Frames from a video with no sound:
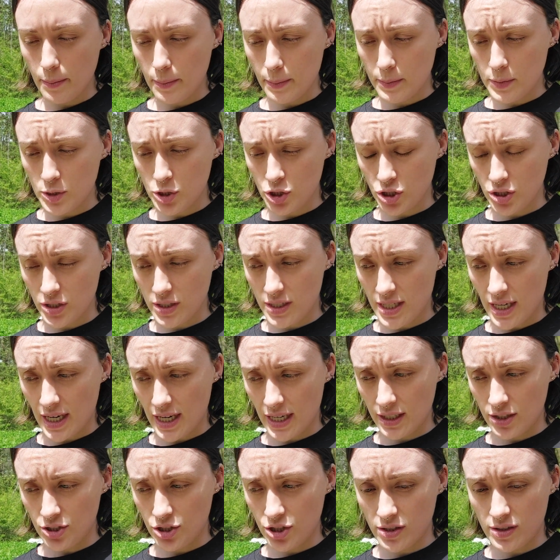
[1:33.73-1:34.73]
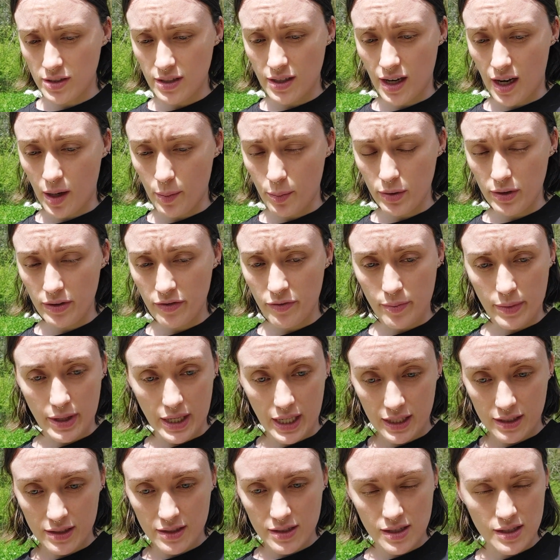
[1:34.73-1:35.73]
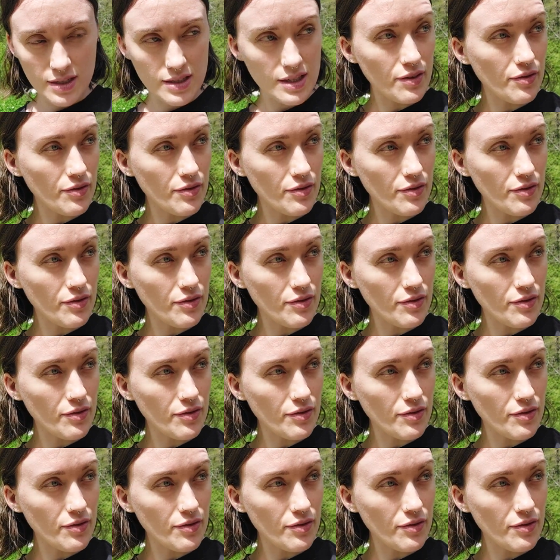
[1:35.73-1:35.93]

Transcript: Should take just a couple of minutes because